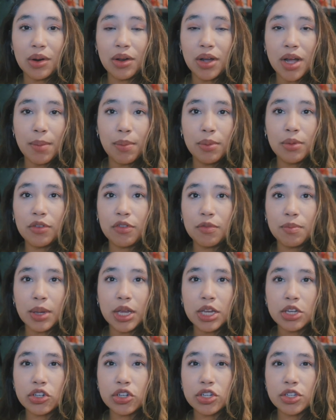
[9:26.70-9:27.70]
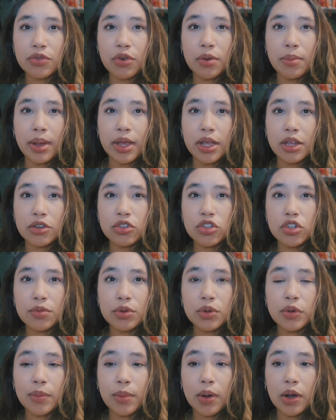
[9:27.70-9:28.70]
couple of pages for my interview
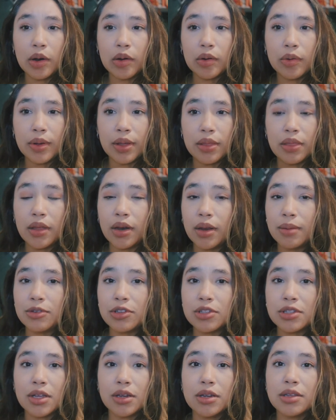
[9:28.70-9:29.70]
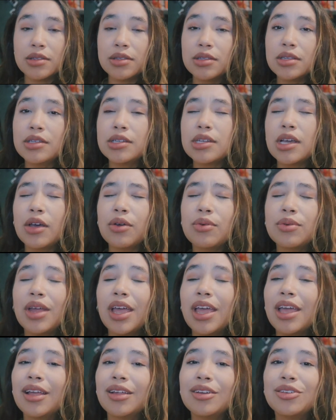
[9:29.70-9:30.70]
tomorrow, and then I'm just gonna sit down
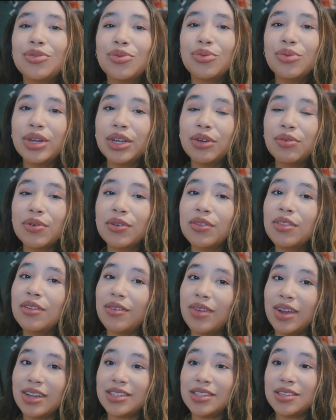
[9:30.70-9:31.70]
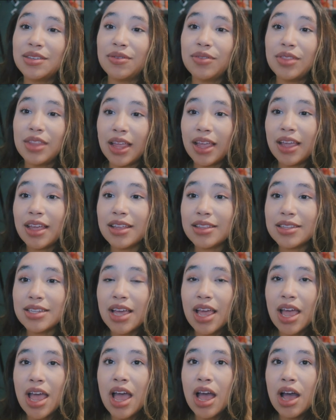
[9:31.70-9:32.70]
and read for the rest of the night.
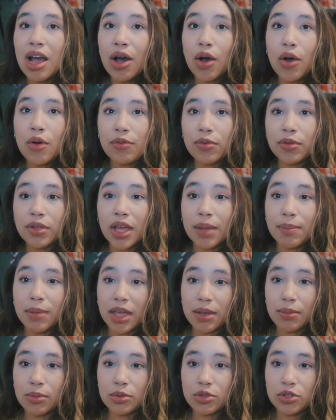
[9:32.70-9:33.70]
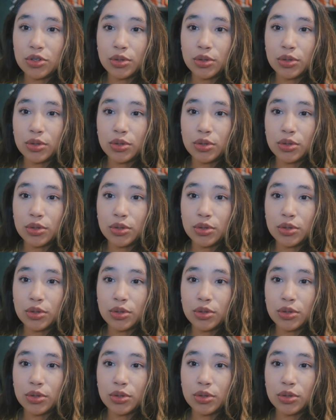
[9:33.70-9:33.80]
Hopefully I'm able